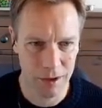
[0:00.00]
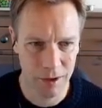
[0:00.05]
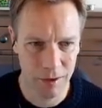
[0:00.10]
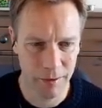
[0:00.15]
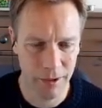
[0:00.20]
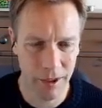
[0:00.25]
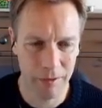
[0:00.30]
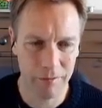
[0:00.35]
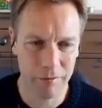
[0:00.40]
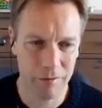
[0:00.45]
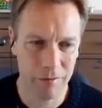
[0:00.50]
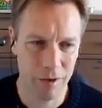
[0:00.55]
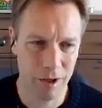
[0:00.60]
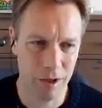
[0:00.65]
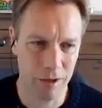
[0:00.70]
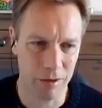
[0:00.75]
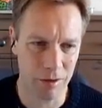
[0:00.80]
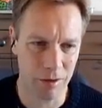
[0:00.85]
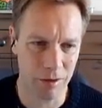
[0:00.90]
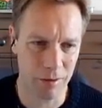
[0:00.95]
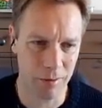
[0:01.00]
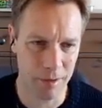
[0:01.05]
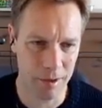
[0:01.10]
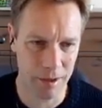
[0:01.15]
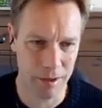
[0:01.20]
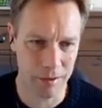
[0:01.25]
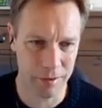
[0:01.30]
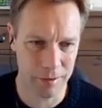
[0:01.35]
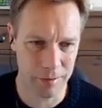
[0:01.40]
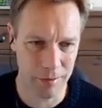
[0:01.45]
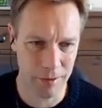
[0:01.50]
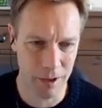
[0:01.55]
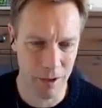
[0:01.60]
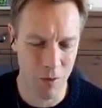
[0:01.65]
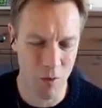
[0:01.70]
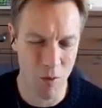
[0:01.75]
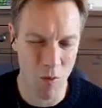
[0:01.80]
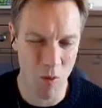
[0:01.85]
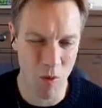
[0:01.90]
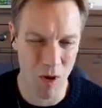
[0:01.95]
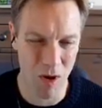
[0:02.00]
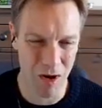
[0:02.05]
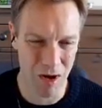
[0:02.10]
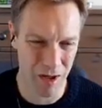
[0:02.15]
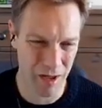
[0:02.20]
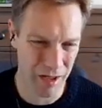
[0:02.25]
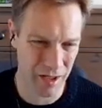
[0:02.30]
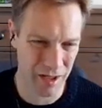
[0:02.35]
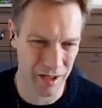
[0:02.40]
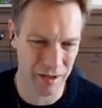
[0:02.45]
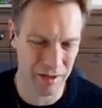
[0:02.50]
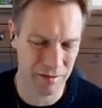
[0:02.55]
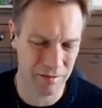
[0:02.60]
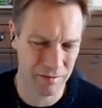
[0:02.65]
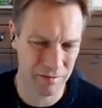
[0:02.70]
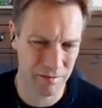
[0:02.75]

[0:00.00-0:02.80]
We haven't really got a comment here explaining why